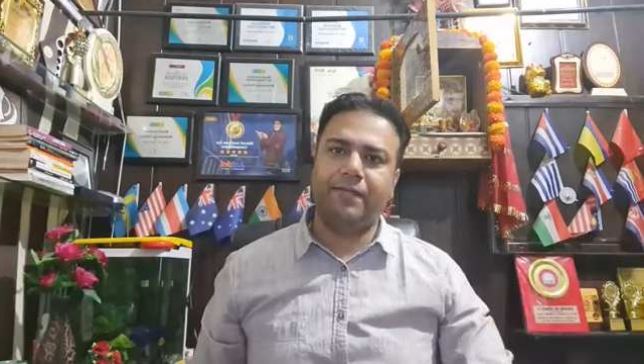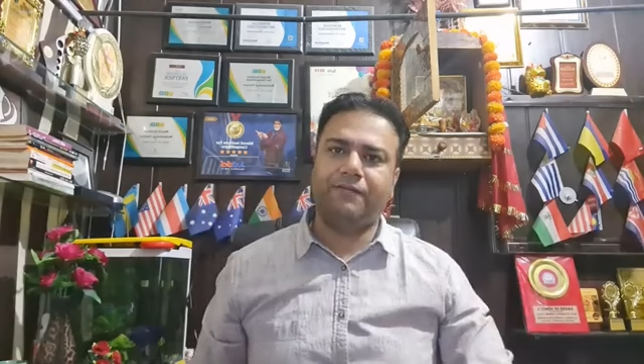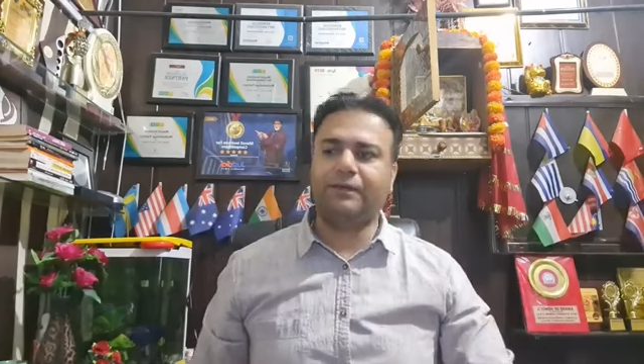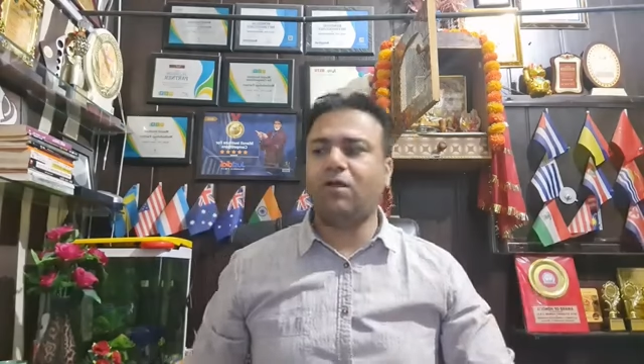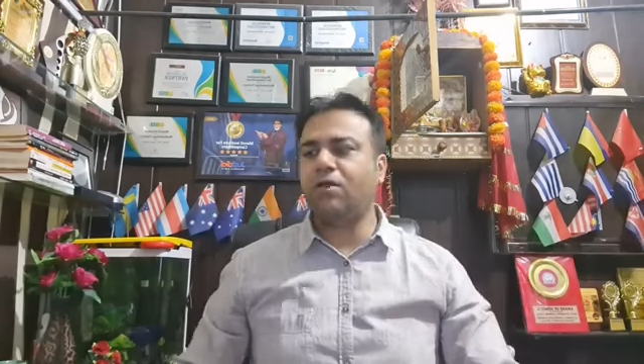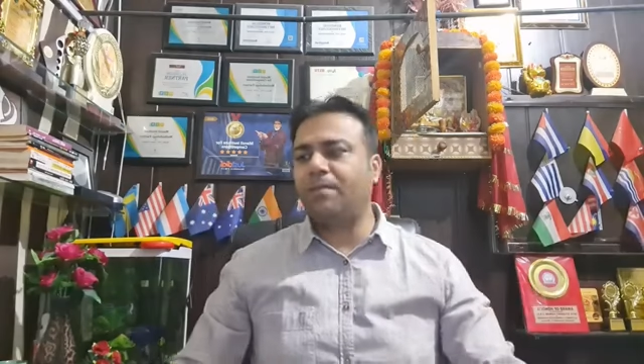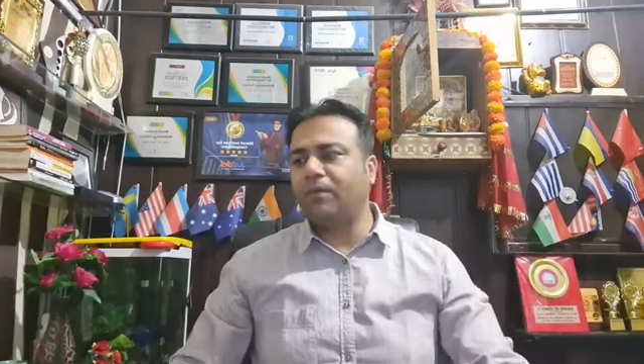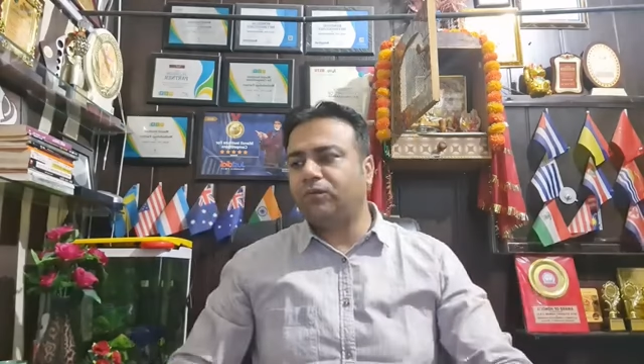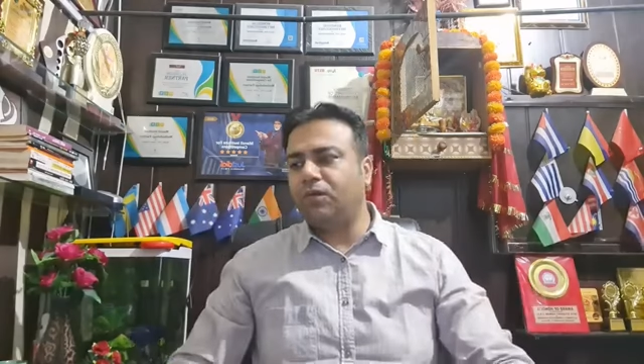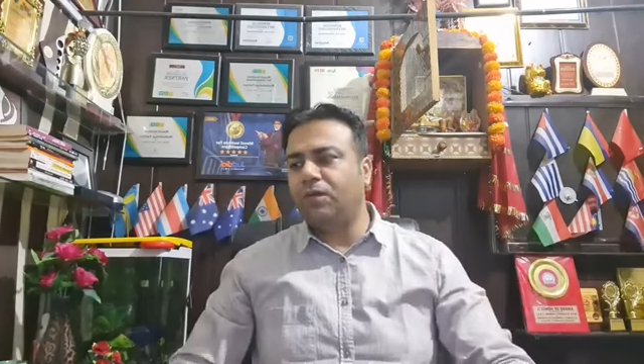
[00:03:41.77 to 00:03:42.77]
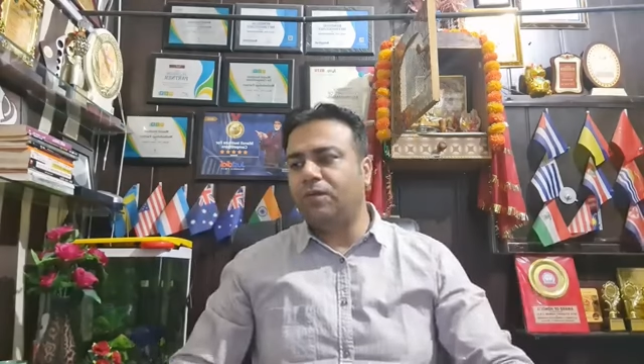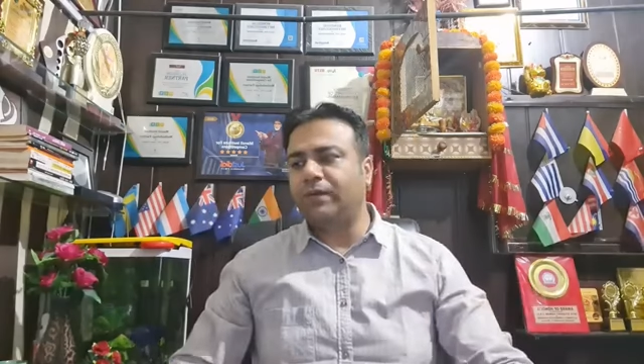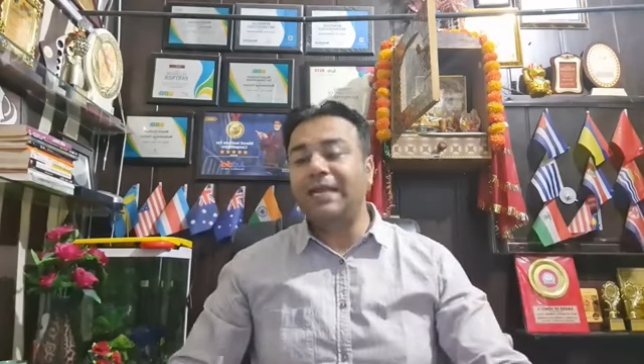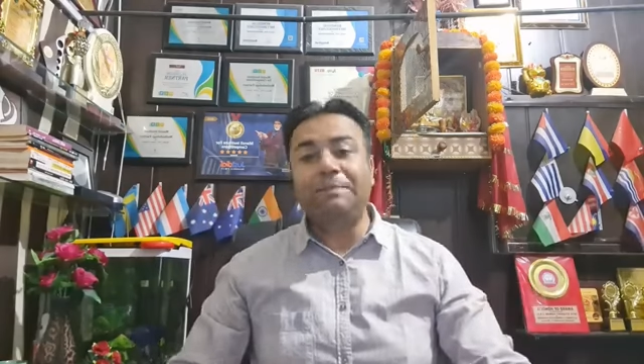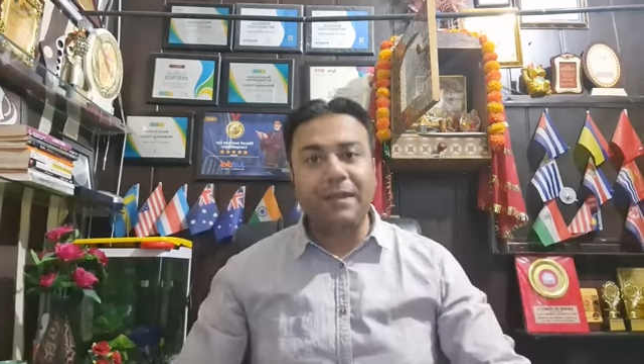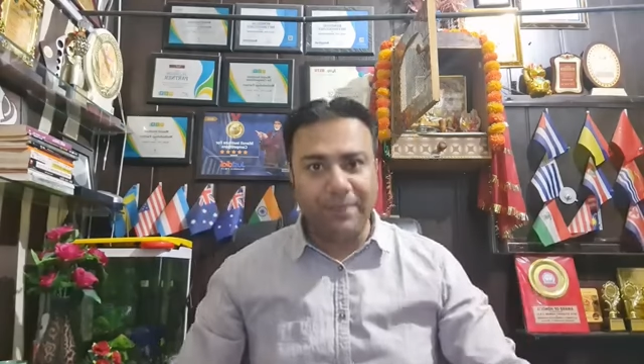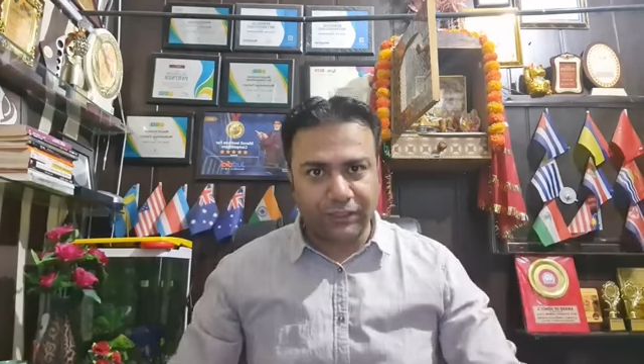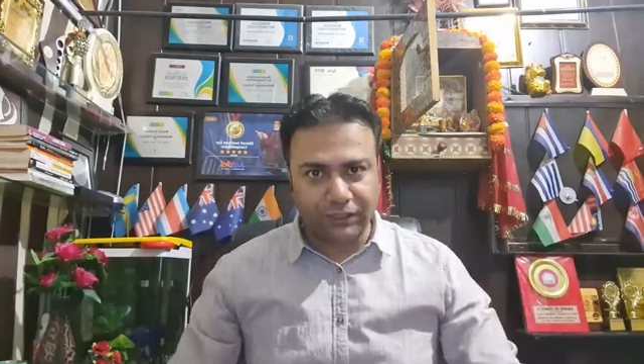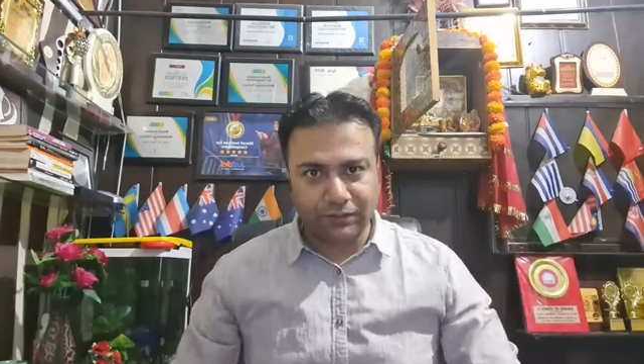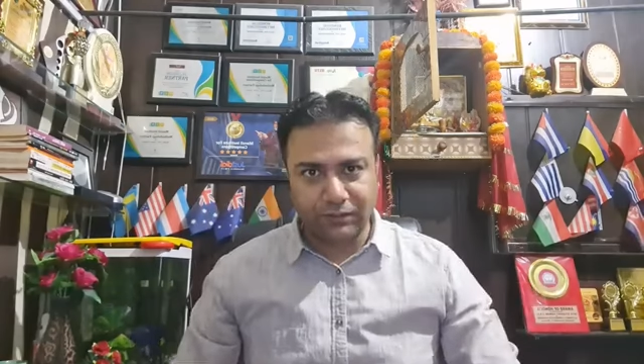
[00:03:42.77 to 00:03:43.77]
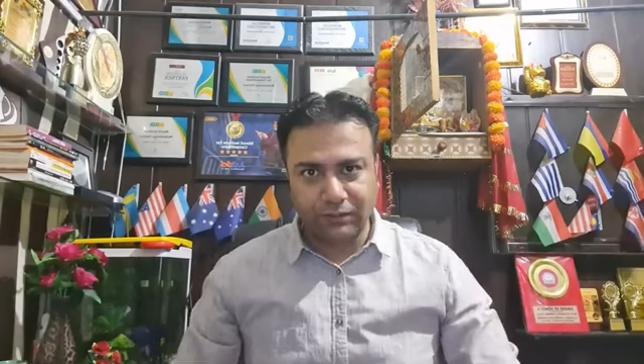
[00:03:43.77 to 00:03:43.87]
If I talk about repayment,